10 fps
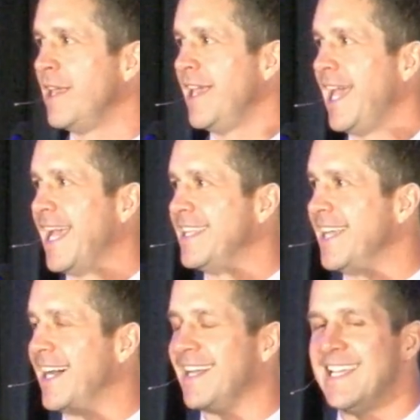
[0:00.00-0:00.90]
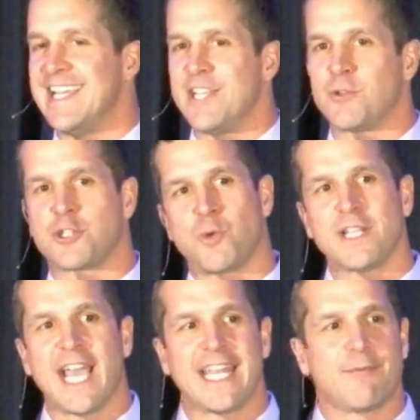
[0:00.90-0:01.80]
And there was this one
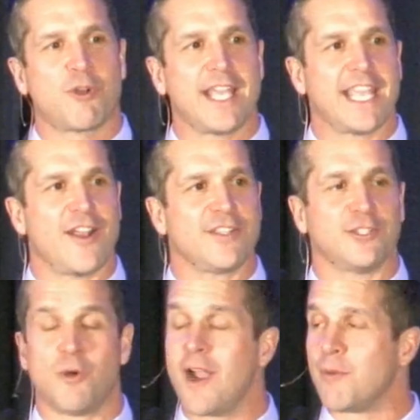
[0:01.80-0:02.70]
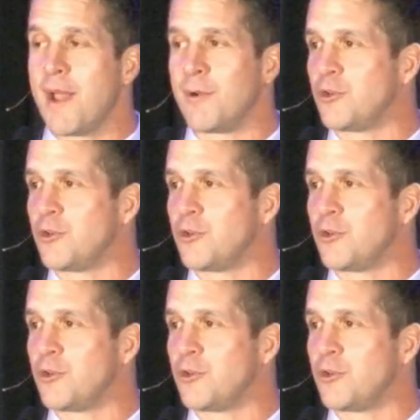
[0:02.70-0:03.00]
guy named Greg Arrington, who I remembered.